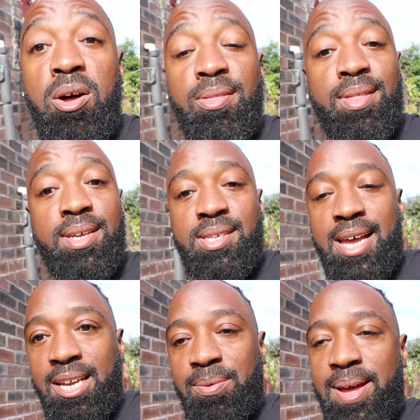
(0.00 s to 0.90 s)
on this
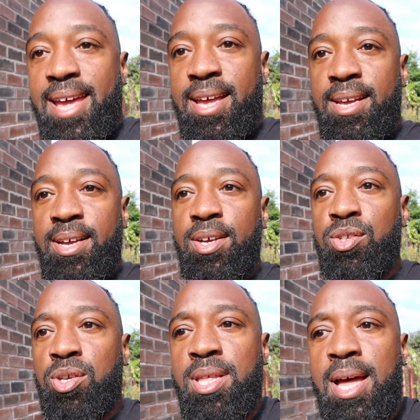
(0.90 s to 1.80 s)
alleyway
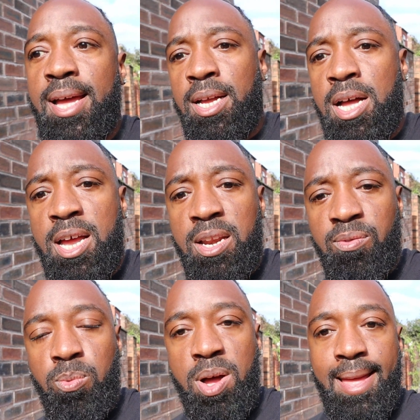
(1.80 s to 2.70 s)
so that I can kind
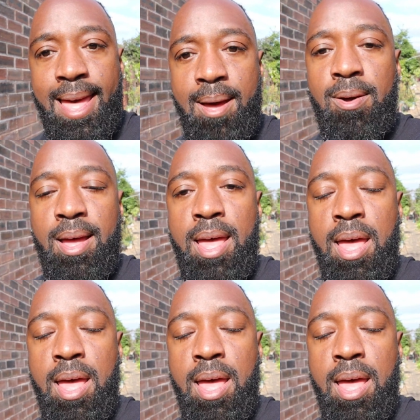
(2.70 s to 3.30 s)
of work out